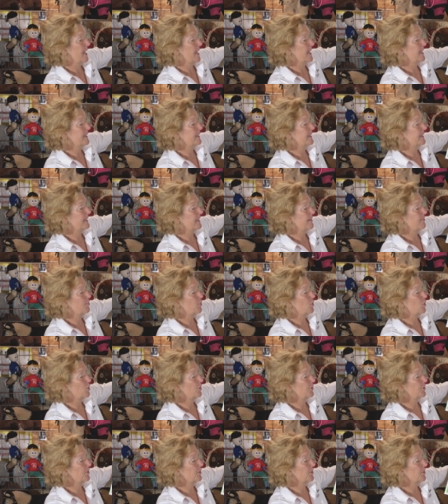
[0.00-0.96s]
it is
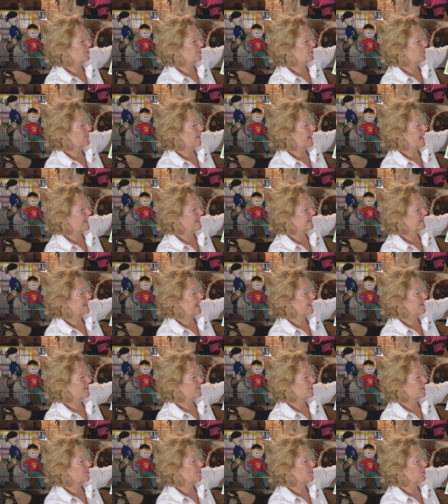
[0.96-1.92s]
important to wear
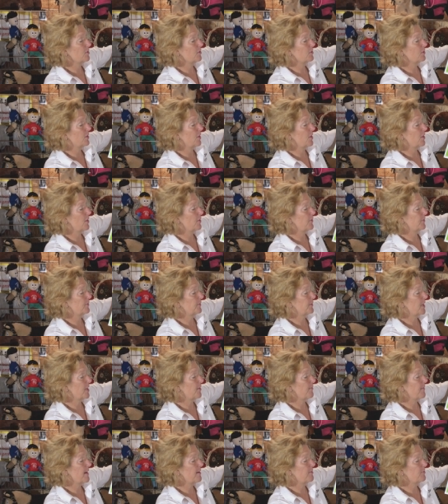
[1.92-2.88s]
sensible clothes
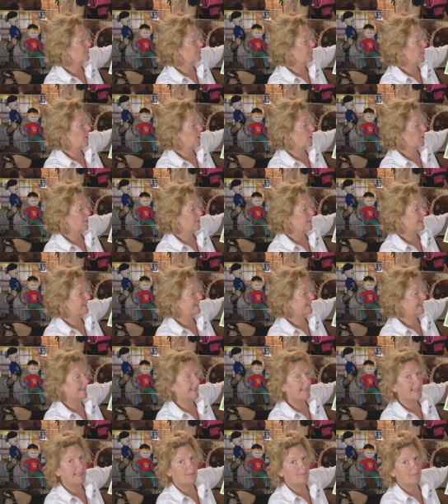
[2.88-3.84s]
around ponies
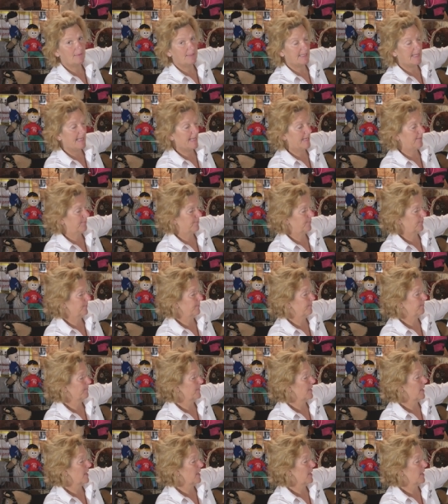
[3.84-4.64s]
to keep safe.